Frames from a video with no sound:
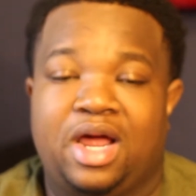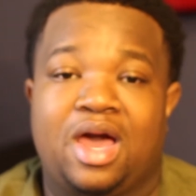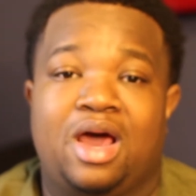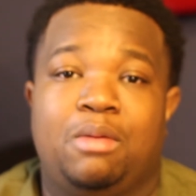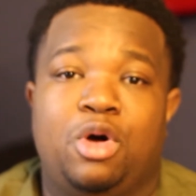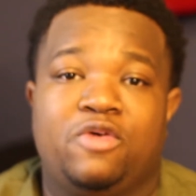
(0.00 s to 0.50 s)
I
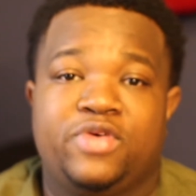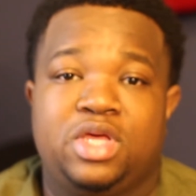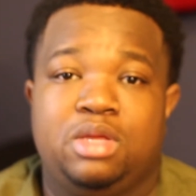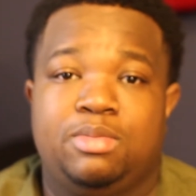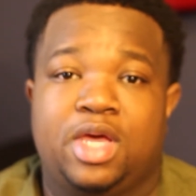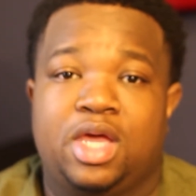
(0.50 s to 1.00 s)
got them off of
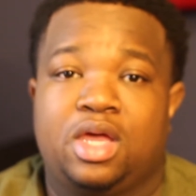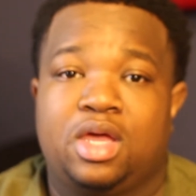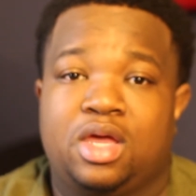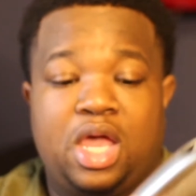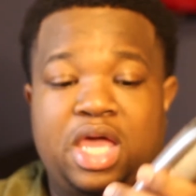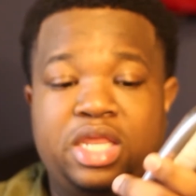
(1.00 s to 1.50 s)
eBay,
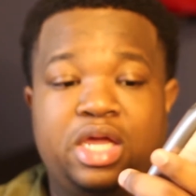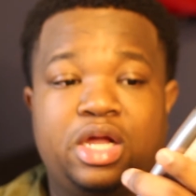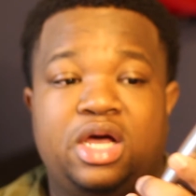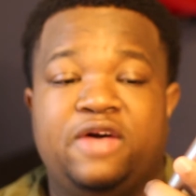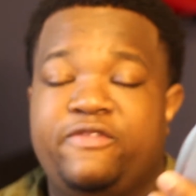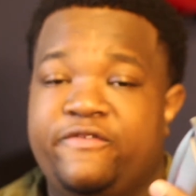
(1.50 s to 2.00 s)
and they're
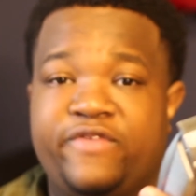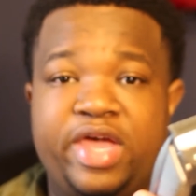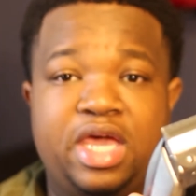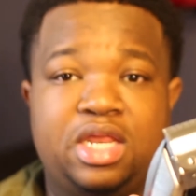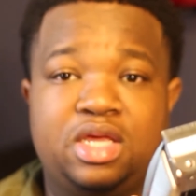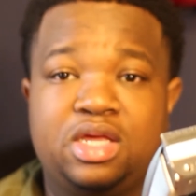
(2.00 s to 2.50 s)
good for
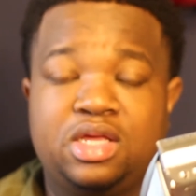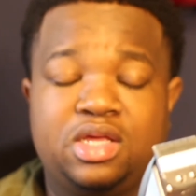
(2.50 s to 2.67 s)
fading.